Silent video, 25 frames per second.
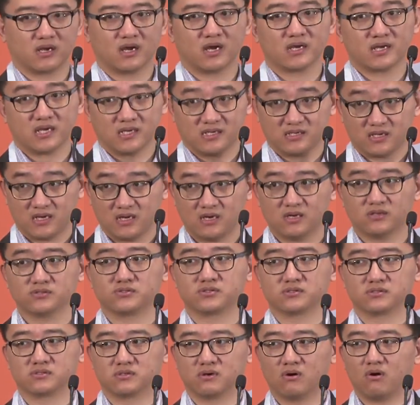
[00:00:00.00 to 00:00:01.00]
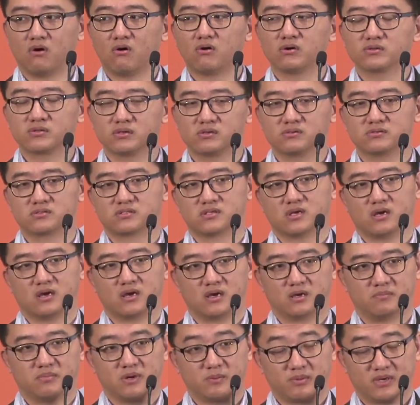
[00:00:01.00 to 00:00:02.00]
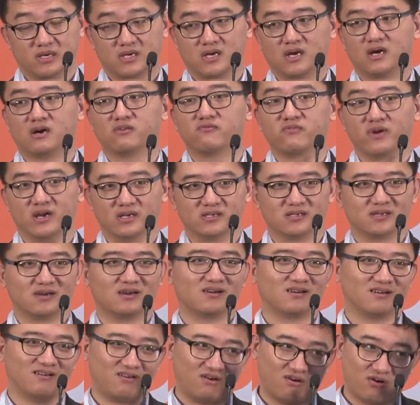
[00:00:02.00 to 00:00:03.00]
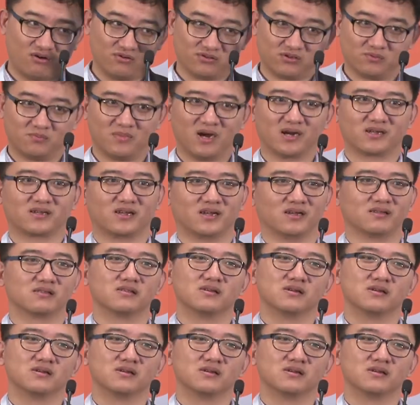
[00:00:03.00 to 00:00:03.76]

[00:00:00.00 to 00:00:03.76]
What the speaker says: I can tell you all those public cloud vendor on the market